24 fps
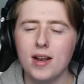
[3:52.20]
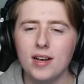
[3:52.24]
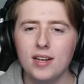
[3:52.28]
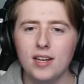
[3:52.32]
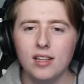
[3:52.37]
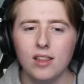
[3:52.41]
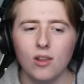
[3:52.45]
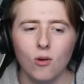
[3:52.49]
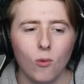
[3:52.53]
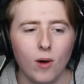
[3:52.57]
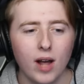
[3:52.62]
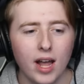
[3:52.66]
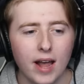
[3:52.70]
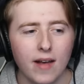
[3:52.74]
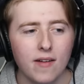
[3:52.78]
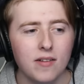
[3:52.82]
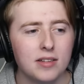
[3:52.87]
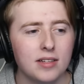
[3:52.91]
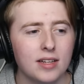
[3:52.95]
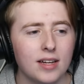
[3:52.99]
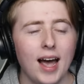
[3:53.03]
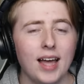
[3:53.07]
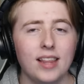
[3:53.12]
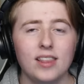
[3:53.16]
into the
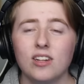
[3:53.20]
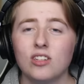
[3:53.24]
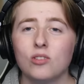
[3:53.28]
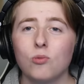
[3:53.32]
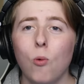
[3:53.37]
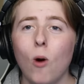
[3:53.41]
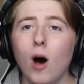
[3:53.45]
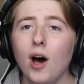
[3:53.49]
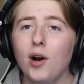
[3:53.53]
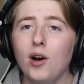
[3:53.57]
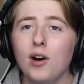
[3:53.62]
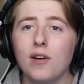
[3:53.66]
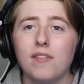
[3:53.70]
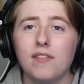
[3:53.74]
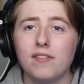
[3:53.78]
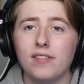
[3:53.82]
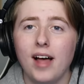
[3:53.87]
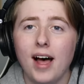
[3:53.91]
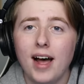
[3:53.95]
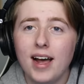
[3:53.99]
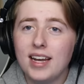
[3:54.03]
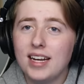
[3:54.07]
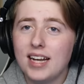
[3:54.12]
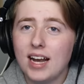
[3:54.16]
waves and there's water
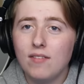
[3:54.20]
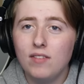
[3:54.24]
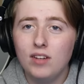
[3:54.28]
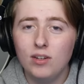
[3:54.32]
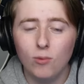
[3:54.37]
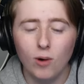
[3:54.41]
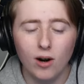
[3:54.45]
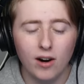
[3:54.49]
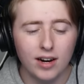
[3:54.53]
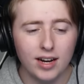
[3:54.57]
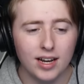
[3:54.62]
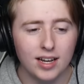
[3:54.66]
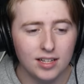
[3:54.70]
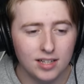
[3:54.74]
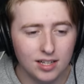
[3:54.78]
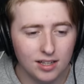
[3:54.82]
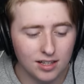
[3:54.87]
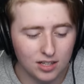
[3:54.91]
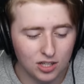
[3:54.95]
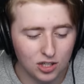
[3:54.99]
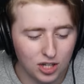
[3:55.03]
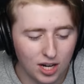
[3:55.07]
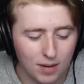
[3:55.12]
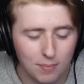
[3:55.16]
flying everywhere into
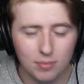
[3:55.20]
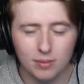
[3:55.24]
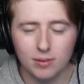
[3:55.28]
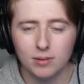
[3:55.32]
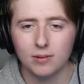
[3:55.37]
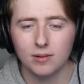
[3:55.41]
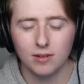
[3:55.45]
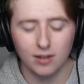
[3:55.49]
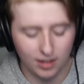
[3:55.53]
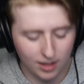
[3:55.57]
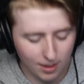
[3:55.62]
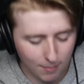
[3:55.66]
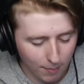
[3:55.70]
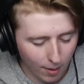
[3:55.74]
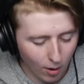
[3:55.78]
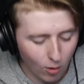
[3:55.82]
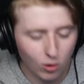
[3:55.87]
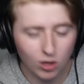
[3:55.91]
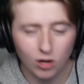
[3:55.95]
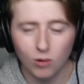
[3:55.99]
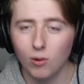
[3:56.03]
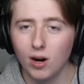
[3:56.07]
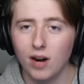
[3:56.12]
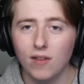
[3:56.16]
the ship or the
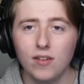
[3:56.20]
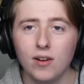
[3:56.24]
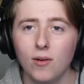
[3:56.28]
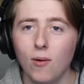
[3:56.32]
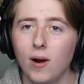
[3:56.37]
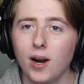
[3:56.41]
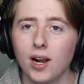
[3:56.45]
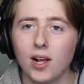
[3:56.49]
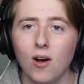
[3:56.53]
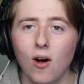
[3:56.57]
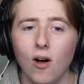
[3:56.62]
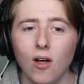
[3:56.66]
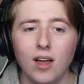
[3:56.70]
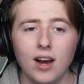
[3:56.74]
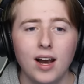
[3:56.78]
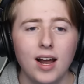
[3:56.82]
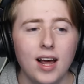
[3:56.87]
boat or whatever you want to call